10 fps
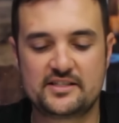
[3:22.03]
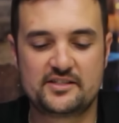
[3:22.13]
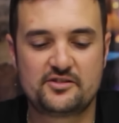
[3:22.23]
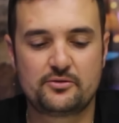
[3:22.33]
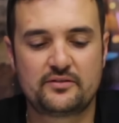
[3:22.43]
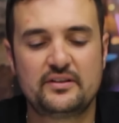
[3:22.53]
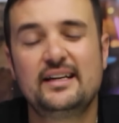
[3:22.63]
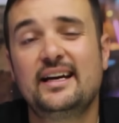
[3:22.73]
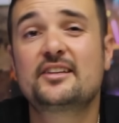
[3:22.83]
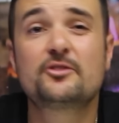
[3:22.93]
It's sort of,
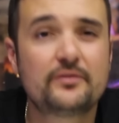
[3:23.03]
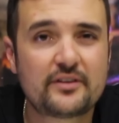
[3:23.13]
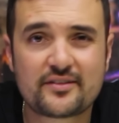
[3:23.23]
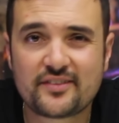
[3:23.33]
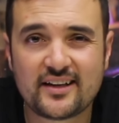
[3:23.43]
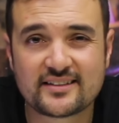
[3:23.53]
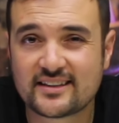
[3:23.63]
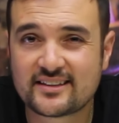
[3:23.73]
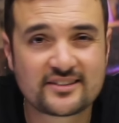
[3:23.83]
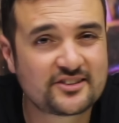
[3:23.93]
it's not very fast.
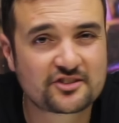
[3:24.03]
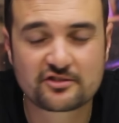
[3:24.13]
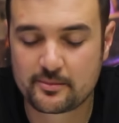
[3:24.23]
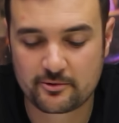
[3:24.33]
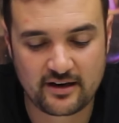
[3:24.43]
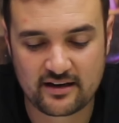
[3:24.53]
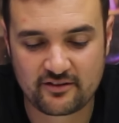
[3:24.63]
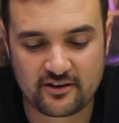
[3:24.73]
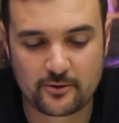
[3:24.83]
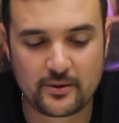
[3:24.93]
It doesn't scream around
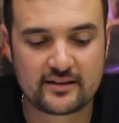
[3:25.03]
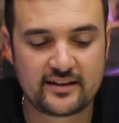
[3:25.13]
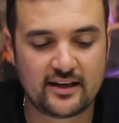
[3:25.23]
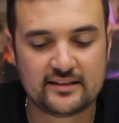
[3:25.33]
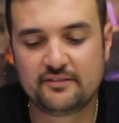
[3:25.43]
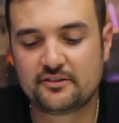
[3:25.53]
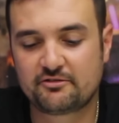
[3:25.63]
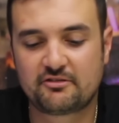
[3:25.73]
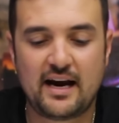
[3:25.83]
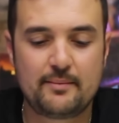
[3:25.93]
very quickly. I love the
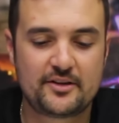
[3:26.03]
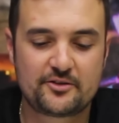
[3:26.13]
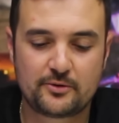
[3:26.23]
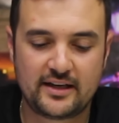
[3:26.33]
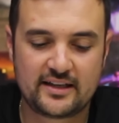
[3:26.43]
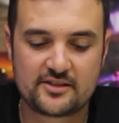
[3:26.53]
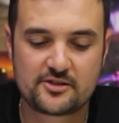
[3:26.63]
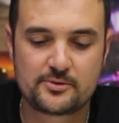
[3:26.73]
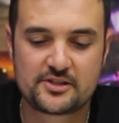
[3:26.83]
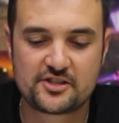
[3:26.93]
frame that's all connected
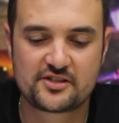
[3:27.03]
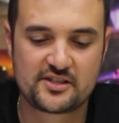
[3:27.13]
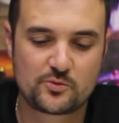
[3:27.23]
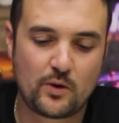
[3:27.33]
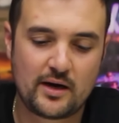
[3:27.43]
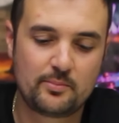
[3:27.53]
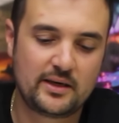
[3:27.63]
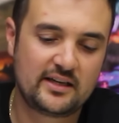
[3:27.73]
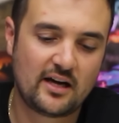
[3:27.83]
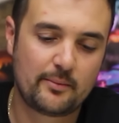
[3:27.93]
to it. It's just this one
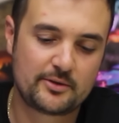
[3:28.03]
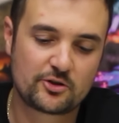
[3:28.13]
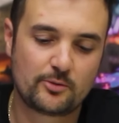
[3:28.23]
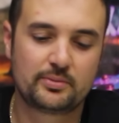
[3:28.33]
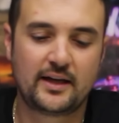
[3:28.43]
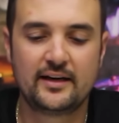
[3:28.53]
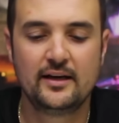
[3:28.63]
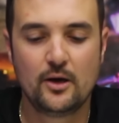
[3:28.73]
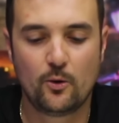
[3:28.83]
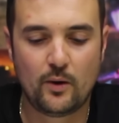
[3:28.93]
big carbon top plate,
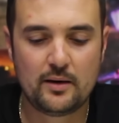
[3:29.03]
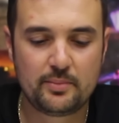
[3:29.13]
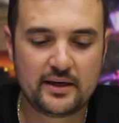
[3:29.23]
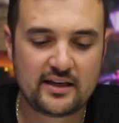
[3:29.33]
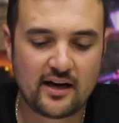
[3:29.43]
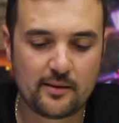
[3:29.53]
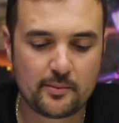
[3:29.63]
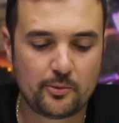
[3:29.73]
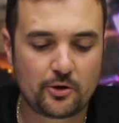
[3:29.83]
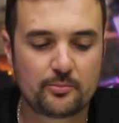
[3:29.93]
one big
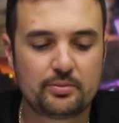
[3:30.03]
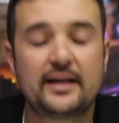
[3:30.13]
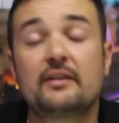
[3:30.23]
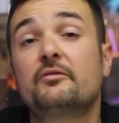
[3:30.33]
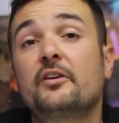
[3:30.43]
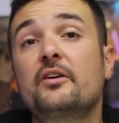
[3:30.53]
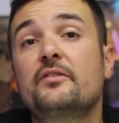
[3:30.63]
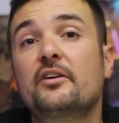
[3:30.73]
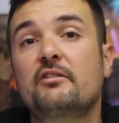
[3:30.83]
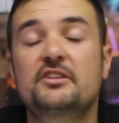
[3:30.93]
carbon bottom plate. They're very,
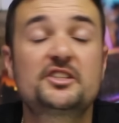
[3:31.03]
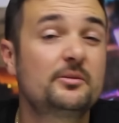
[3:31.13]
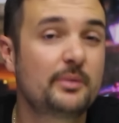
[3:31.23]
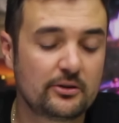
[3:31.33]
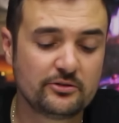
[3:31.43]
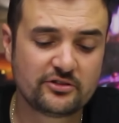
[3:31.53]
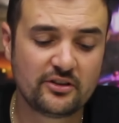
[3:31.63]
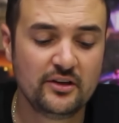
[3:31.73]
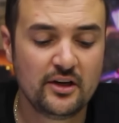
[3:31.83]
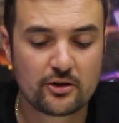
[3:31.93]
very rigid, but
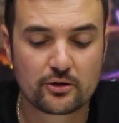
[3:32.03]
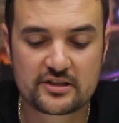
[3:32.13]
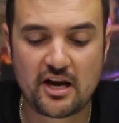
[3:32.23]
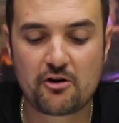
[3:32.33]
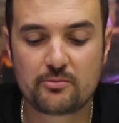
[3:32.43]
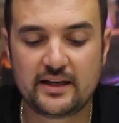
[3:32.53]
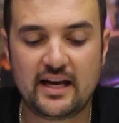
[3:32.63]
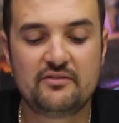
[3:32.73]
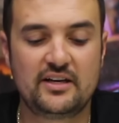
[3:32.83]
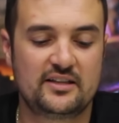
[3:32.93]
also not terribly
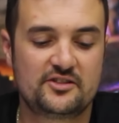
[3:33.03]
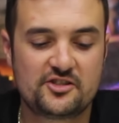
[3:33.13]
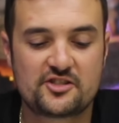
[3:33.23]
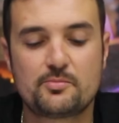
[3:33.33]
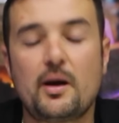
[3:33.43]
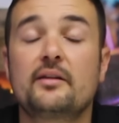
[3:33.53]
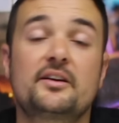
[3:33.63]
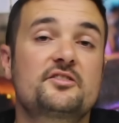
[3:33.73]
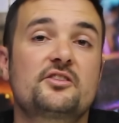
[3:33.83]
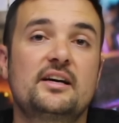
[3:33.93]
heavy. It is just smartly
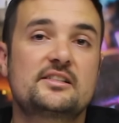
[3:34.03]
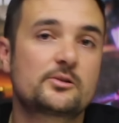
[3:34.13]
designed.